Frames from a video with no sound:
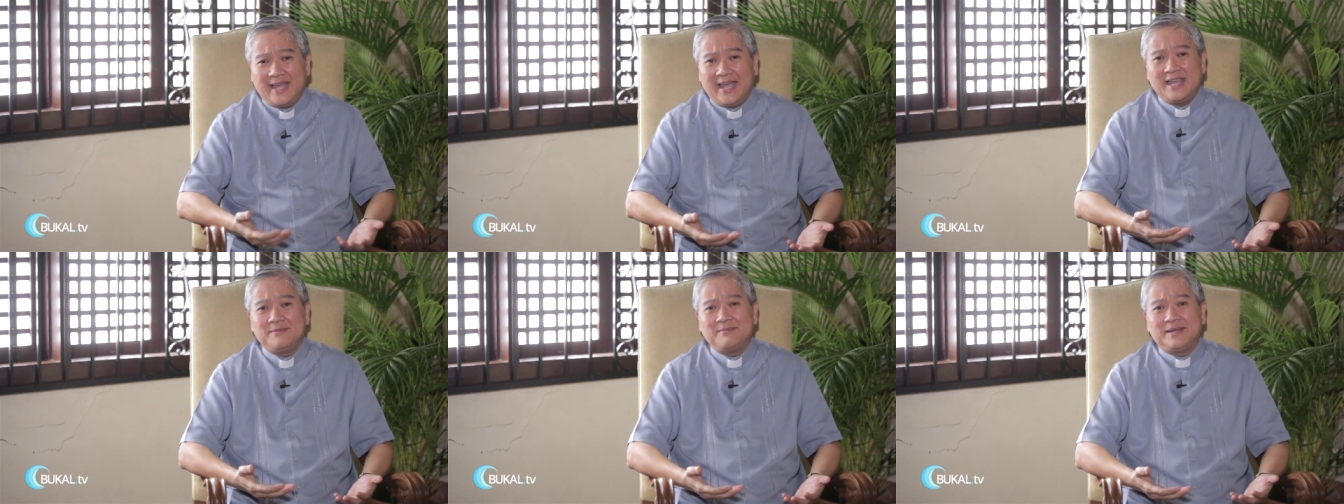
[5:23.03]

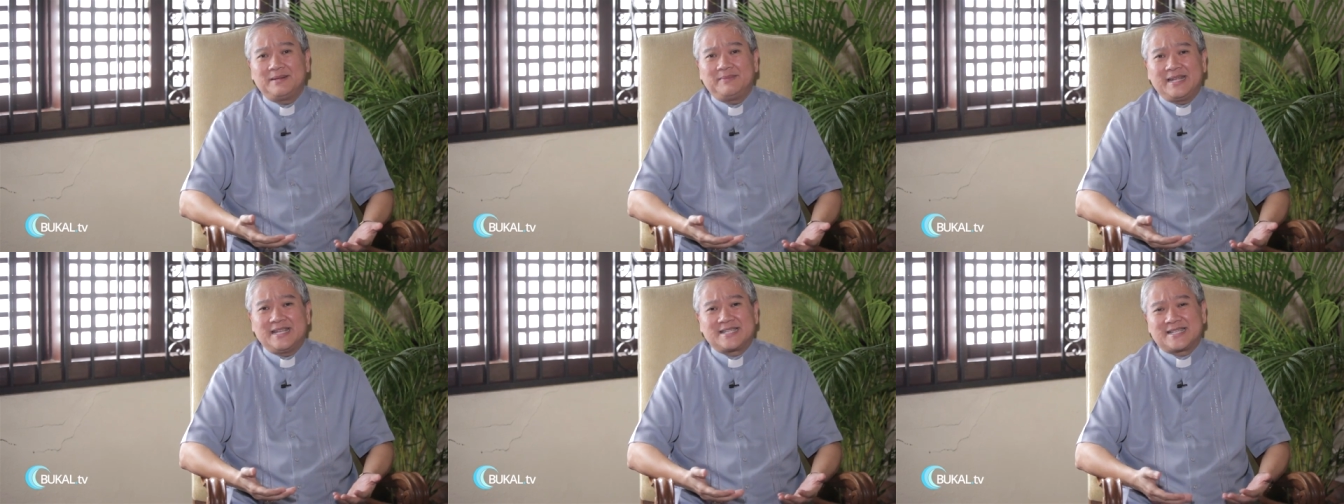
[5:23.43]
Amen
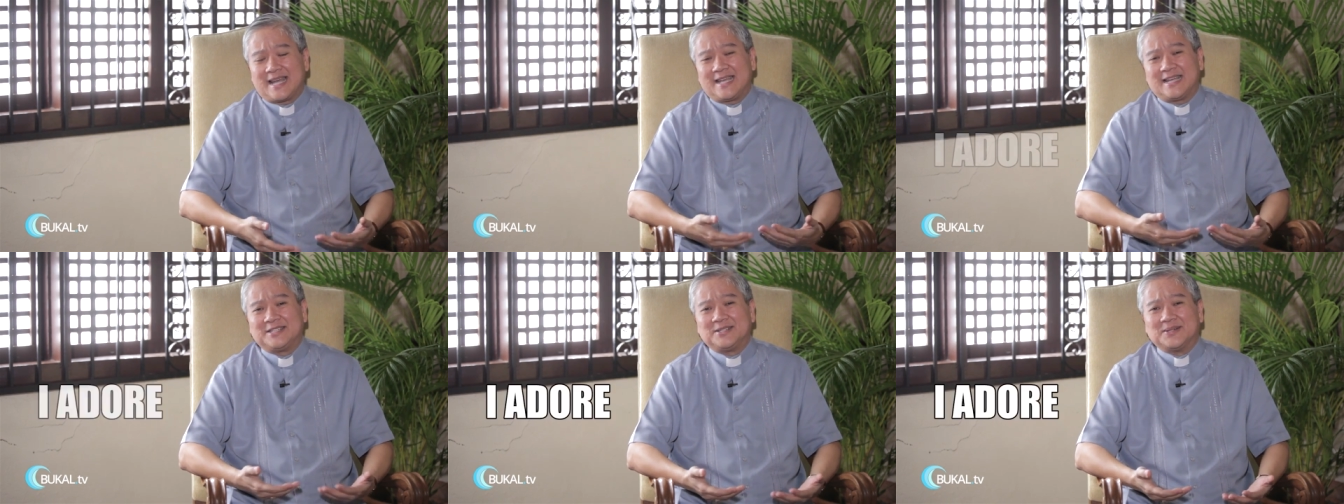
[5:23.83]
means
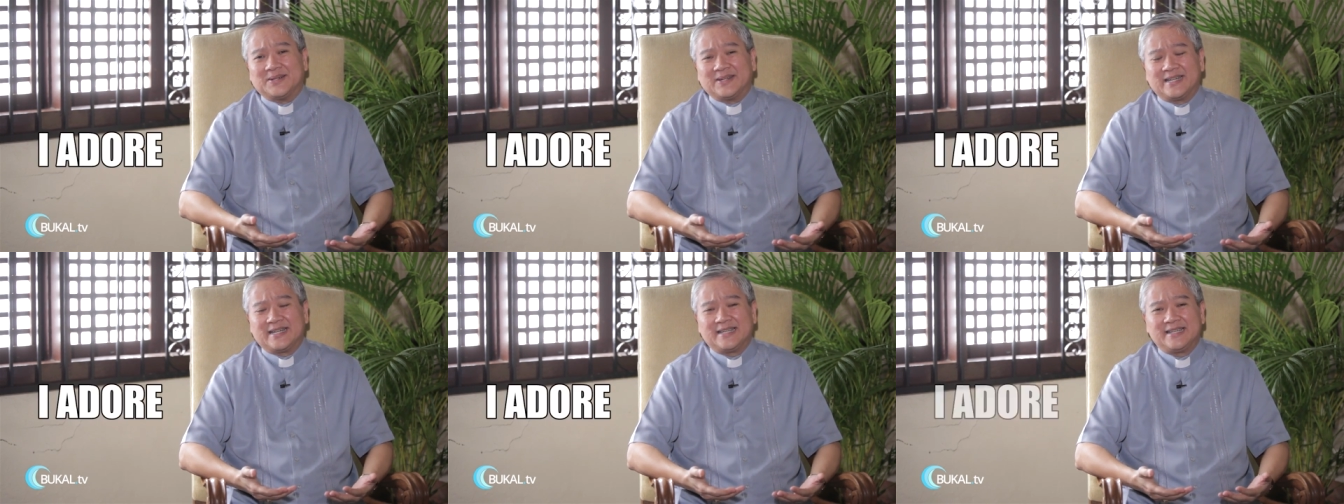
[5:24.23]
I
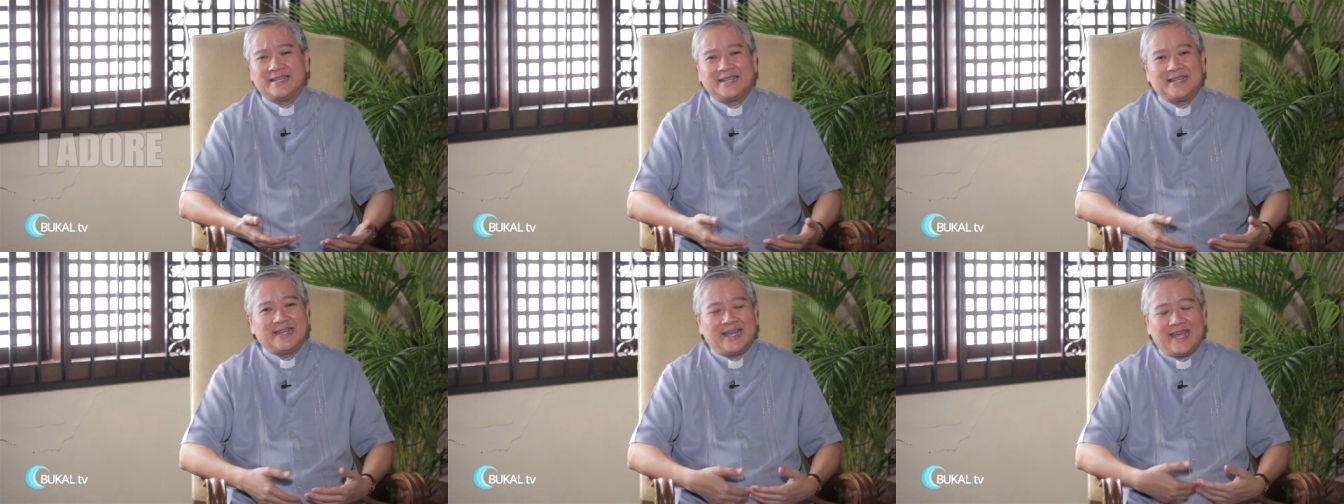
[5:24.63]
adore.
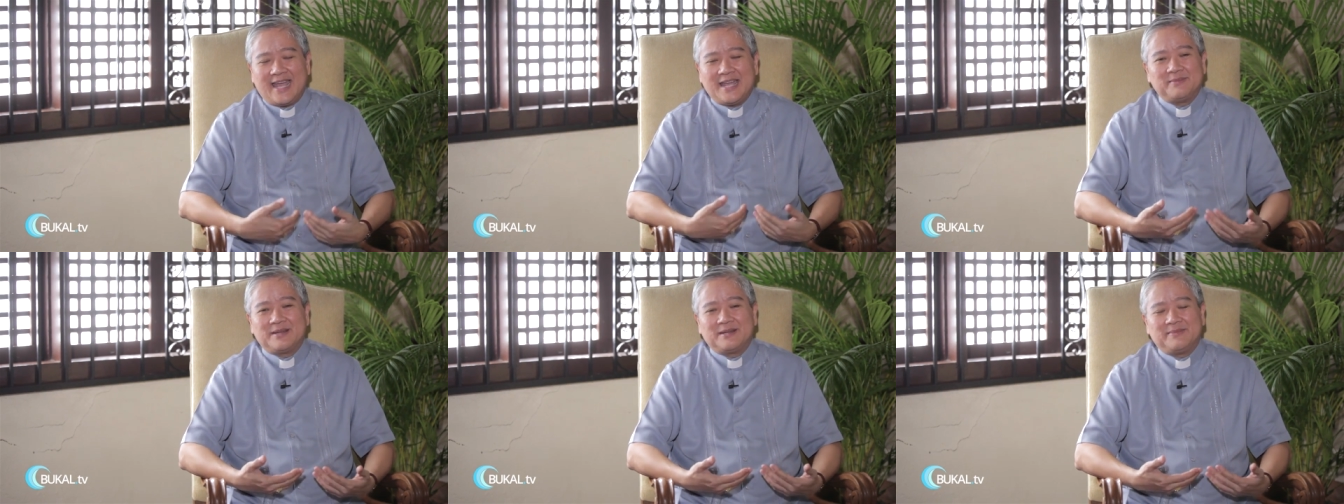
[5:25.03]

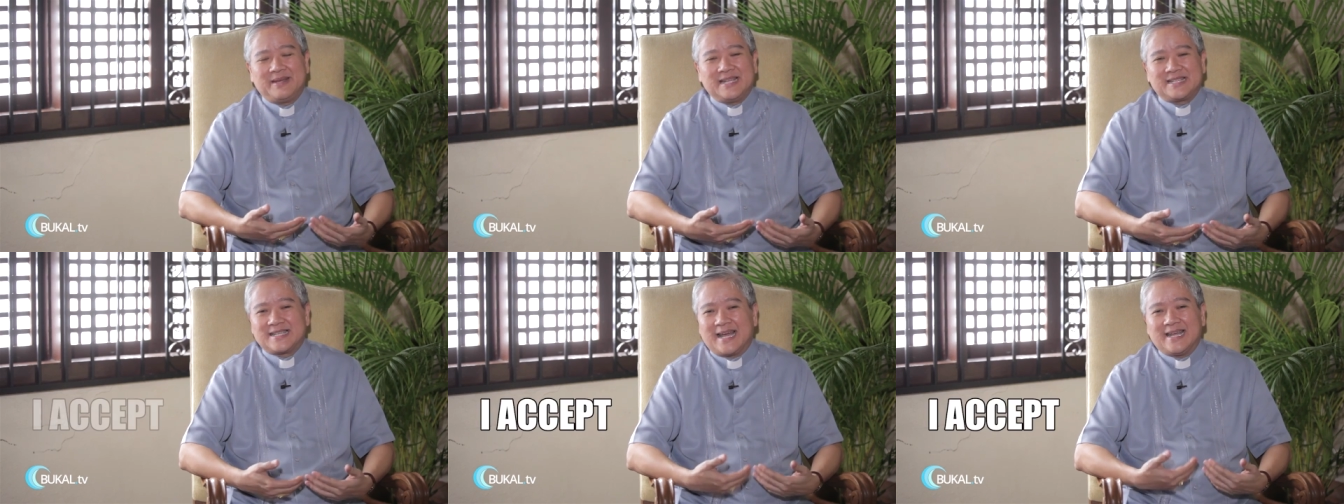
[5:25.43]
Amen
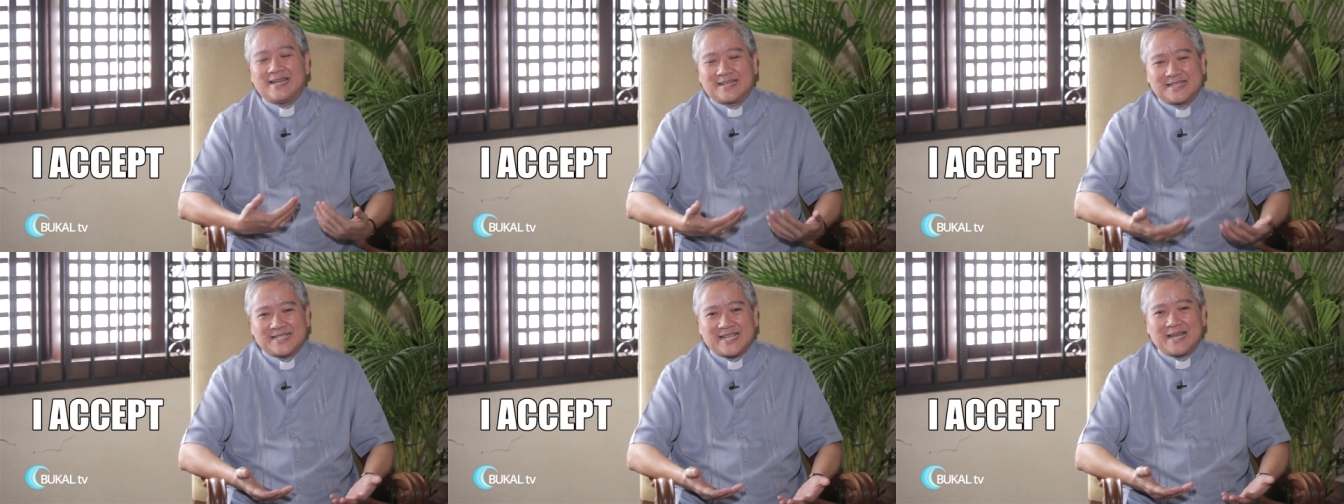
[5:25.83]
means I
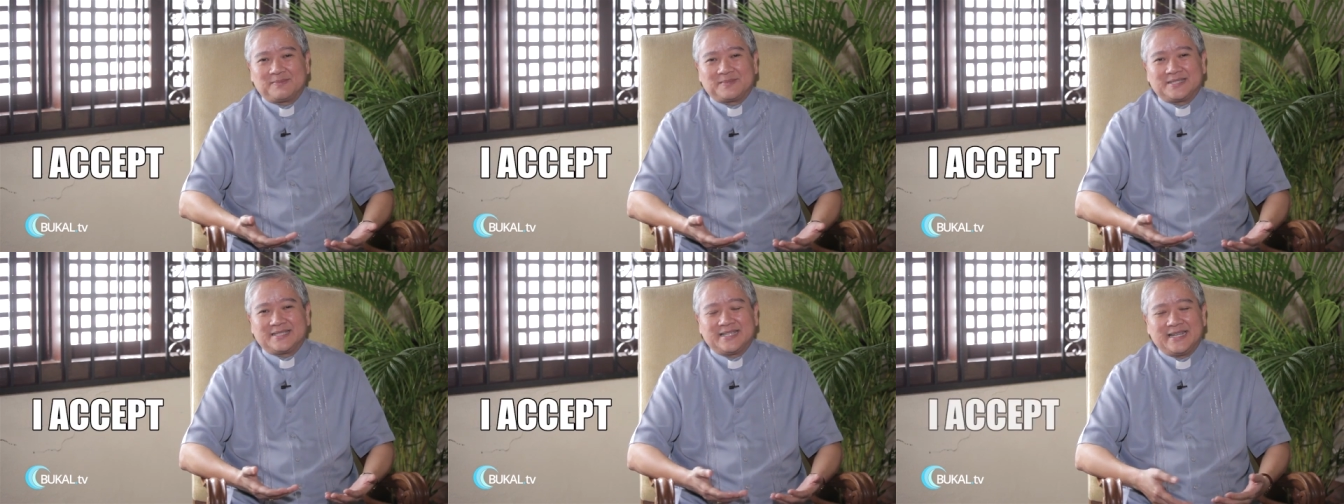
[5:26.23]

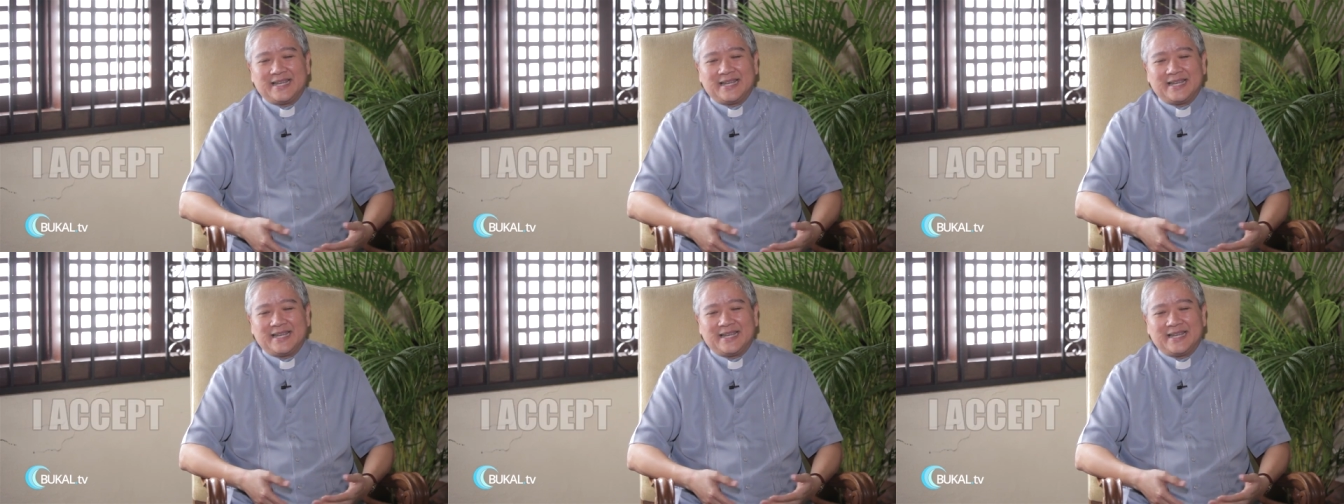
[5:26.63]
accept.